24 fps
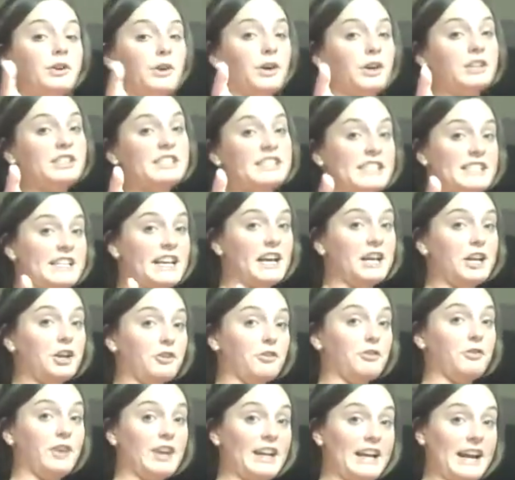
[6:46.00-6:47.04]
you're going to take
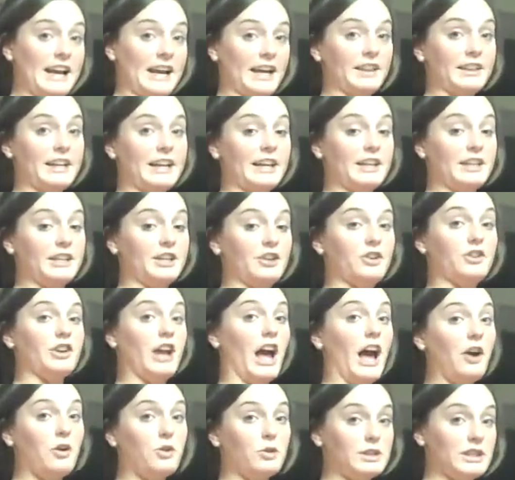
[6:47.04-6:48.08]
your free hand, the hand that you're
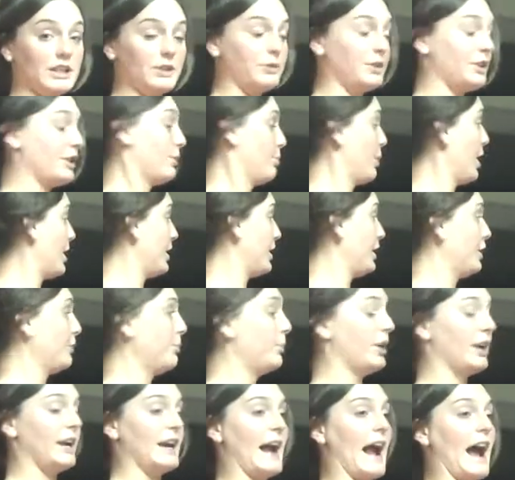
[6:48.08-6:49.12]
not holding with your partner,
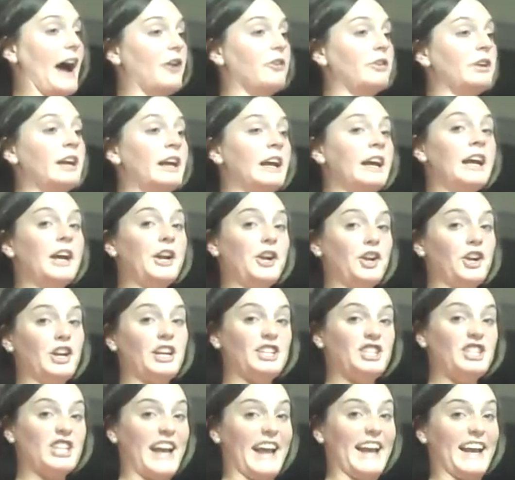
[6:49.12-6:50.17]
put it out, you're
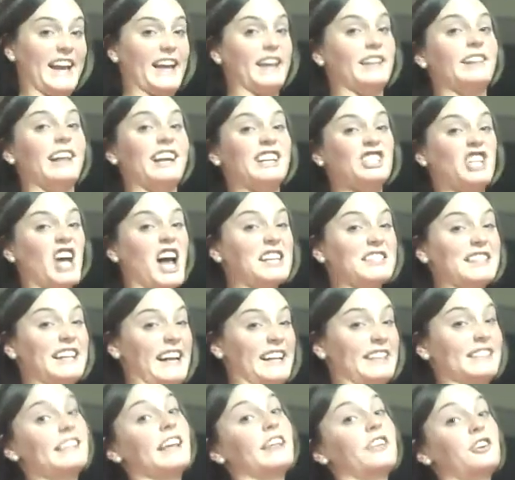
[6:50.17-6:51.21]
going to shake it like jazz
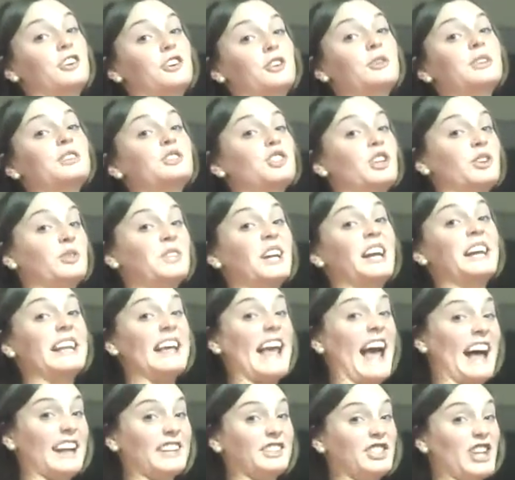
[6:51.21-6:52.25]
hands, Heather. You can show Jeddi
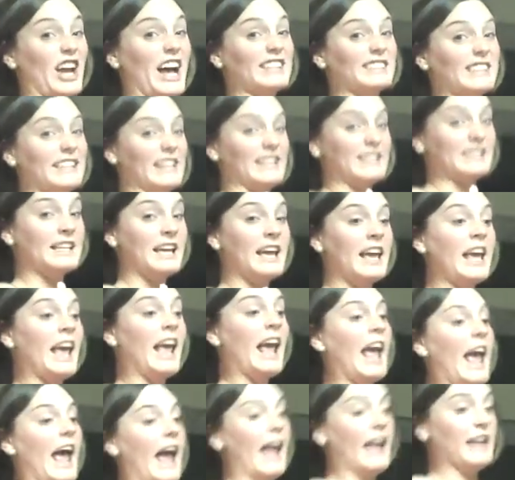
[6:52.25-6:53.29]
jazz hands.
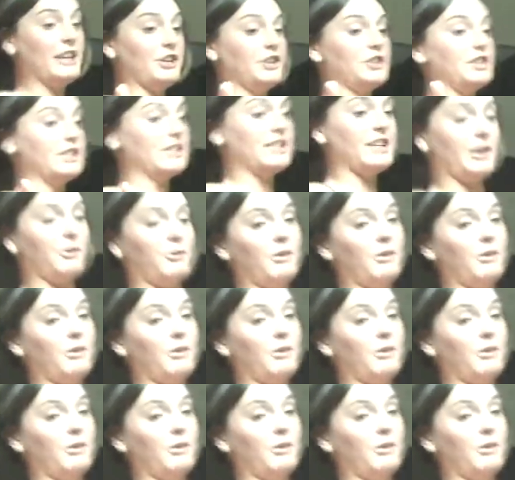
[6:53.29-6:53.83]
And you're just